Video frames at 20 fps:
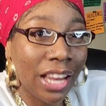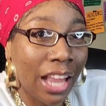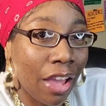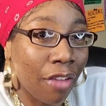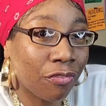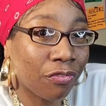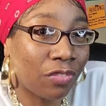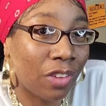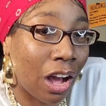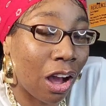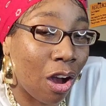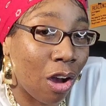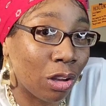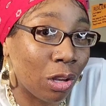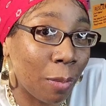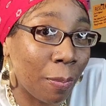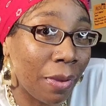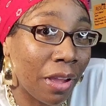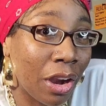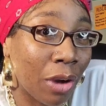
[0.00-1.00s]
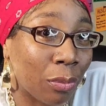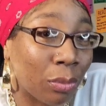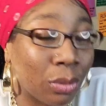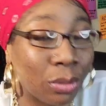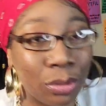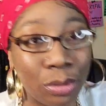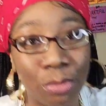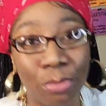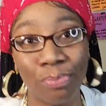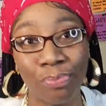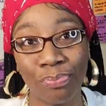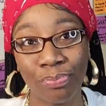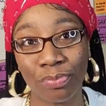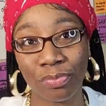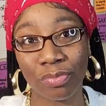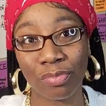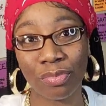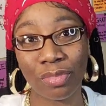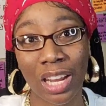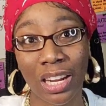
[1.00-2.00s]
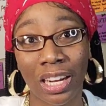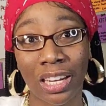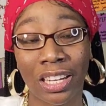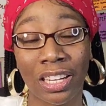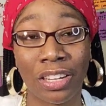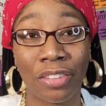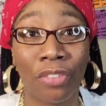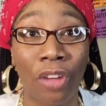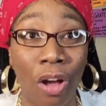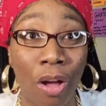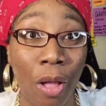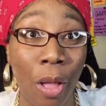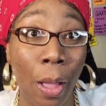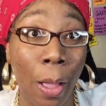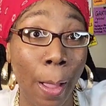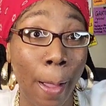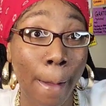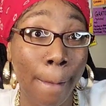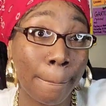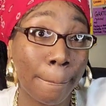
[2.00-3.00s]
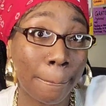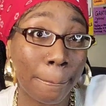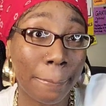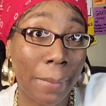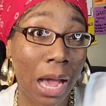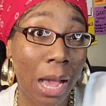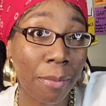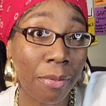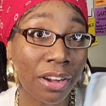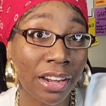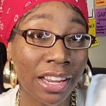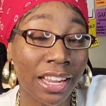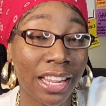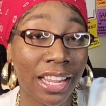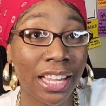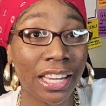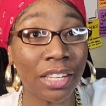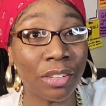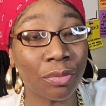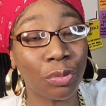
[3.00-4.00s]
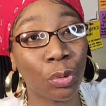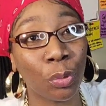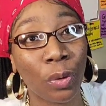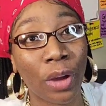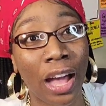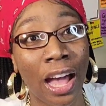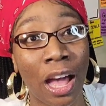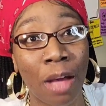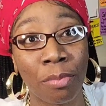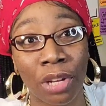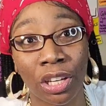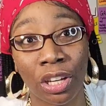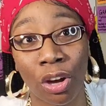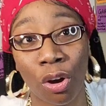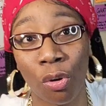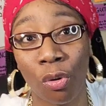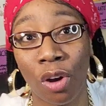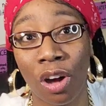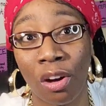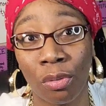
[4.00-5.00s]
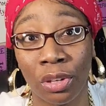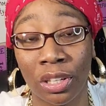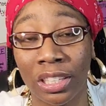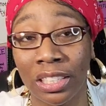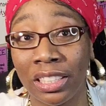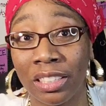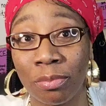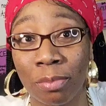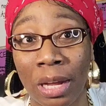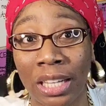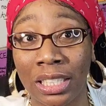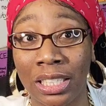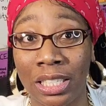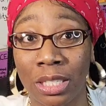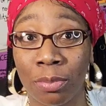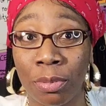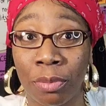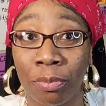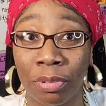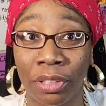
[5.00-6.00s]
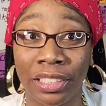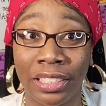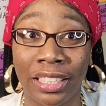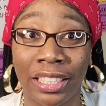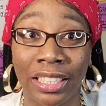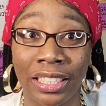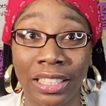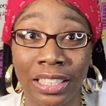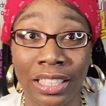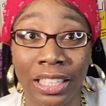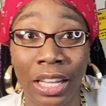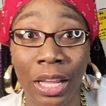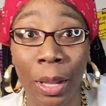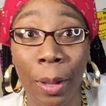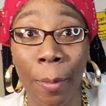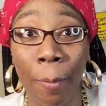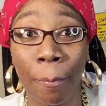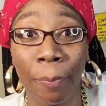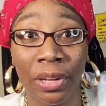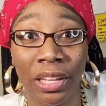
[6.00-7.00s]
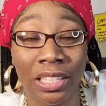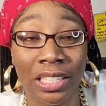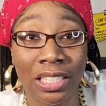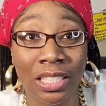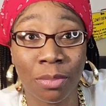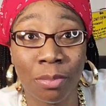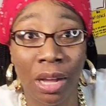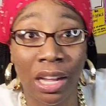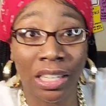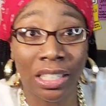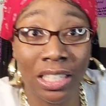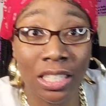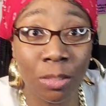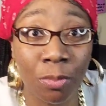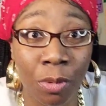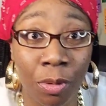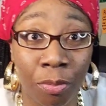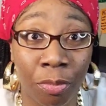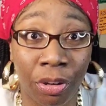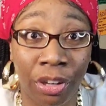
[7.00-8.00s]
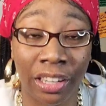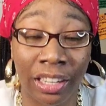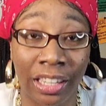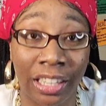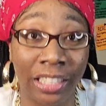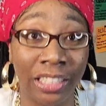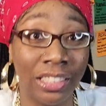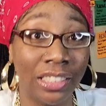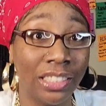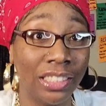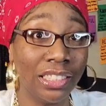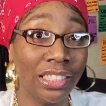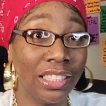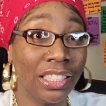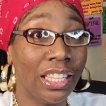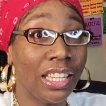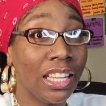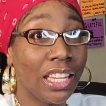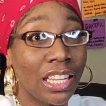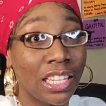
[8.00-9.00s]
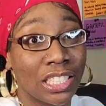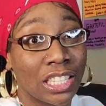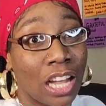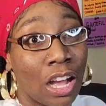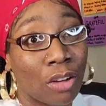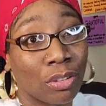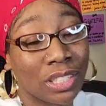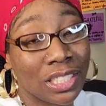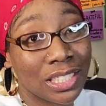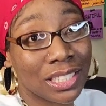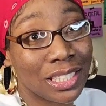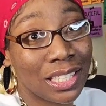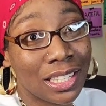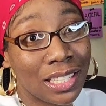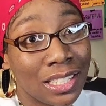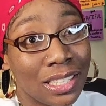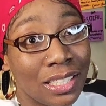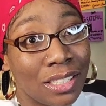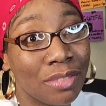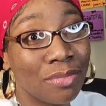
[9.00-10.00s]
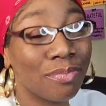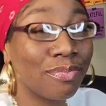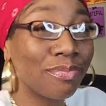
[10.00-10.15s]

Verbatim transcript: that fall apparel of my brand. Well, I'm the co-owner of my husband brand, but it's my husband brand, as y'all can see.